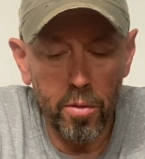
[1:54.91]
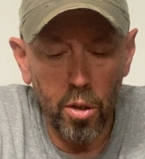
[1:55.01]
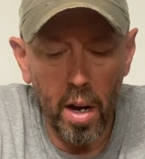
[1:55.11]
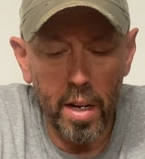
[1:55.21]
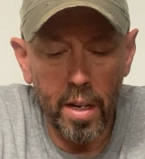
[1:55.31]

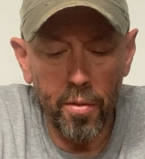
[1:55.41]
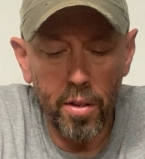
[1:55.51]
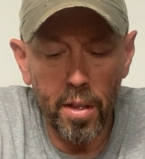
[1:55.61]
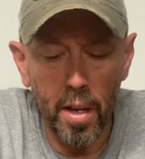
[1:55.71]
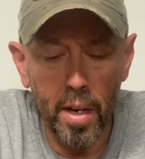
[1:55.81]
trying
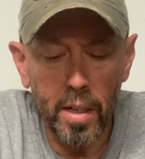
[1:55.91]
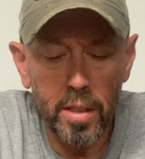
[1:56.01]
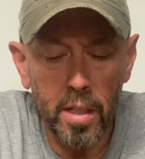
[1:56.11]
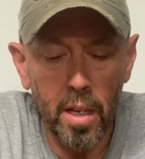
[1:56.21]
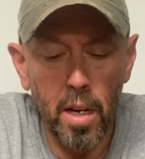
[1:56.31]
different
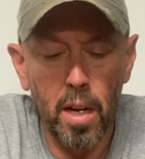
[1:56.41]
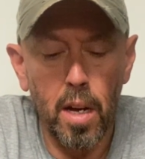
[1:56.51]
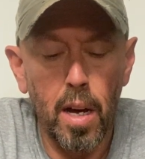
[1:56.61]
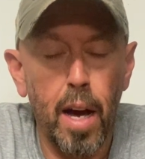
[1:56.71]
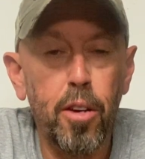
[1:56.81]
things,
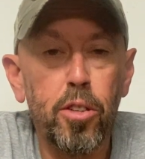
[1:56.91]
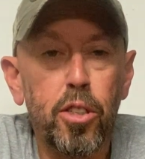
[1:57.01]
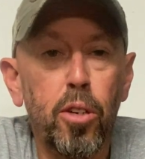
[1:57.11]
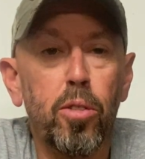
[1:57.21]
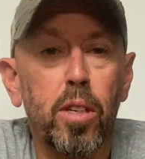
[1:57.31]
I used
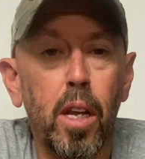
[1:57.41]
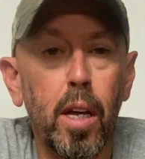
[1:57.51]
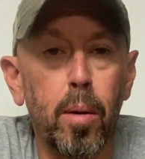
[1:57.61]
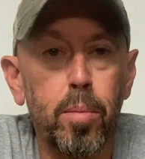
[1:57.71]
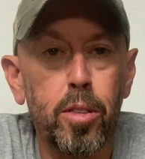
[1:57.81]
to use
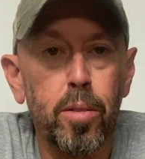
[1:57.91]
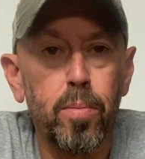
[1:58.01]
clips